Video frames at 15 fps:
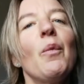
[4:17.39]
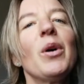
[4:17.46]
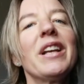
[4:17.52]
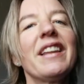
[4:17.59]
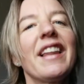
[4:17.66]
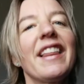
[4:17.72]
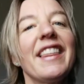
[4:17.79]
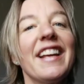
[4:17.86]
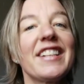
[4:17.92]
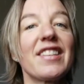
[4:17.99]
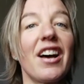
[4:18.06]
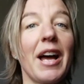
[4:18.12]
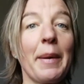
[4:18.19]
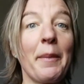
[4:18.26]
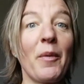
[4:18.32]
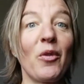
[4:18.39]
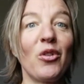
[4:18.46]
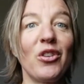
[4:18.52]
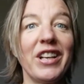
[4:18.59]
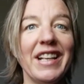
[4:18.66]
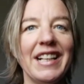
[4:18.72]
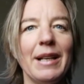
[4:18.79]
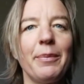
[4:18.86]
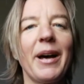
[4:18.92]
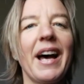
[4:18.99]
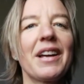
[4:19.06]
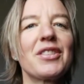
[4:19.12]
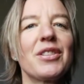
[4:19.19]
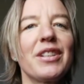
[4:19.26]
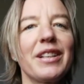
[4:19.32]
And one of the things I'm really
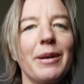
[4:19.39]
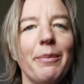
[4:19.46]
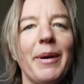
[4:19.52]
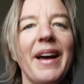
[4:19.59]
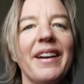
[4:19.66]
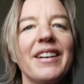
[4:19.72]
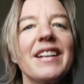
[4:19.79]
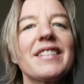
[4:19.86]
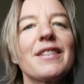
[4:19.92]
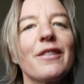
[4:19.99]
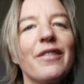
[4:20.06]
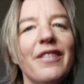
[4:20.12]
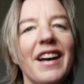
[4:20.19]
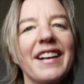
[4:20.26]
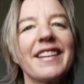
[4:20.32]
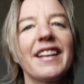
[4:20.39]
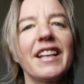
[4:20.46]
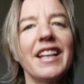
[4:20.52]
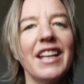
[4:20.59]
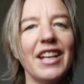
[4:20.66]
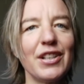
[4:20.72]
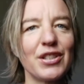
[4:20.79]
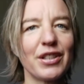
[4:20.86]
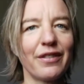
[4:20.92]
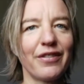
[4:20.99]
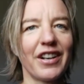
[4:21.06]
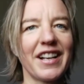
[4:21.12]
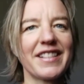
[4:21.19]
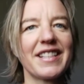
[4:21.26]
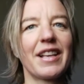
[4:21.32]
passionate about is the fact that each of
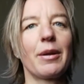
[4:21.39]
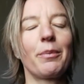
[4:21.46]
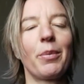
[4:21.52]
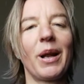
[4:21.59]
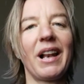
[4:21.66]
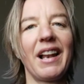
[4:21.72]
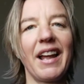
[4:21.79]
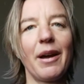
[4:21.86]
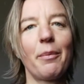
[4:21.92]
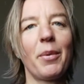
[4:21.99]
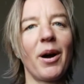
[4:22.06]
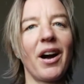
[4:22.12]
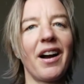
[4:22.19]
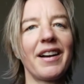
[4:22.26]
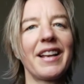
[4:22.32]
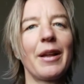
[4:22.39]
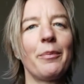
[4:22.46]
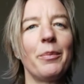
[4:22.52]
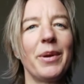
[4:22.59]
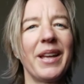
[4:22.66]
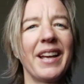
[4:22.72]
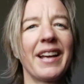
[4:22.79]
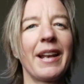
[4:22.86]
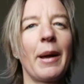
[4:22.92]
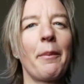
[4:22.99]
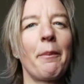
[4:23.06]
us can play a part in being an